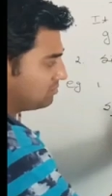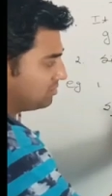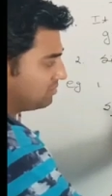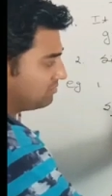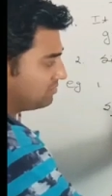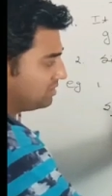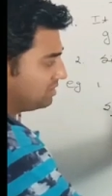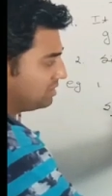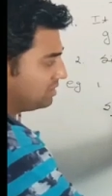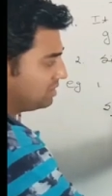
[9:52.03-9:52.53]

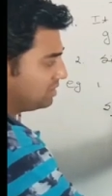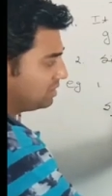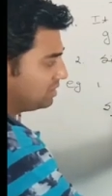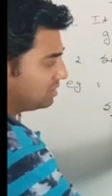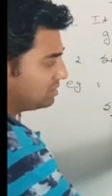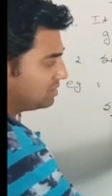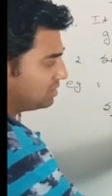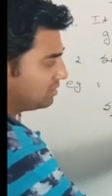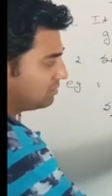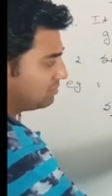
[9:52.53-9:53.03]
15
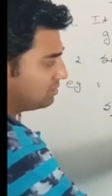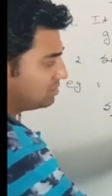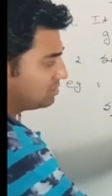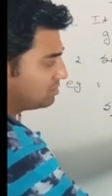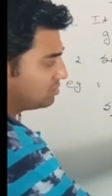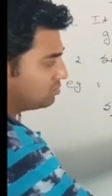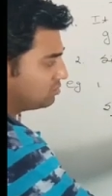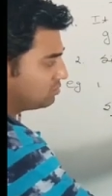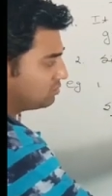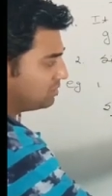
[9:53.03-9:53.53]
is equals
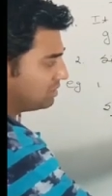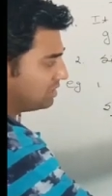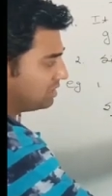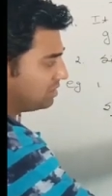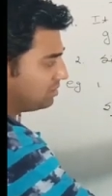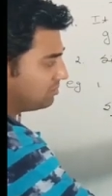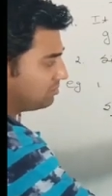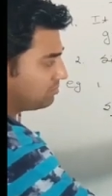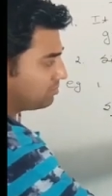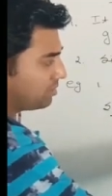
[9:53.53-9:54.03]
to
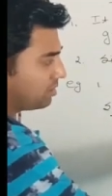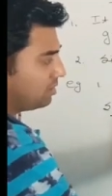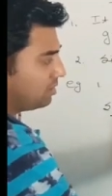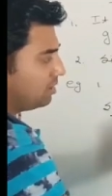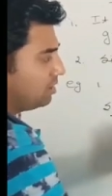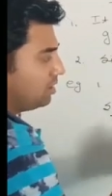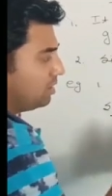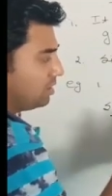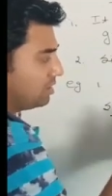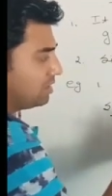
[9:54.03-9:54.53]
20.
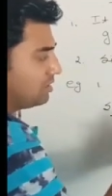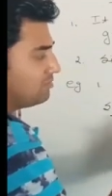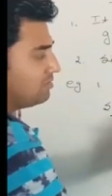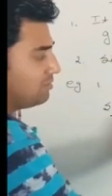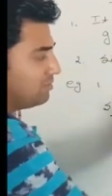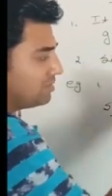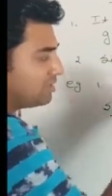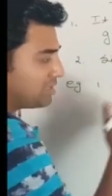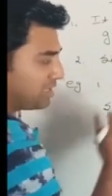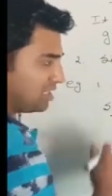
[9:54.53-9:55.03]
then we
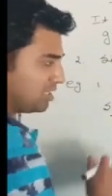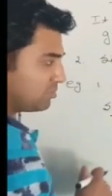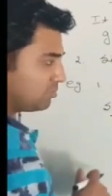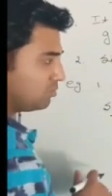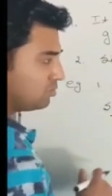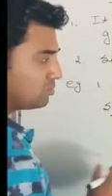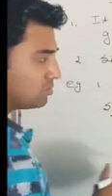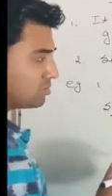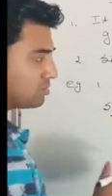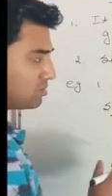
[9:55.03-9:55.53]
will
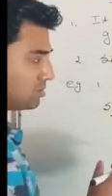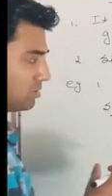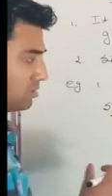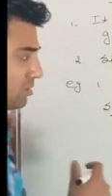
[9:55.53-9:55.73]
transpose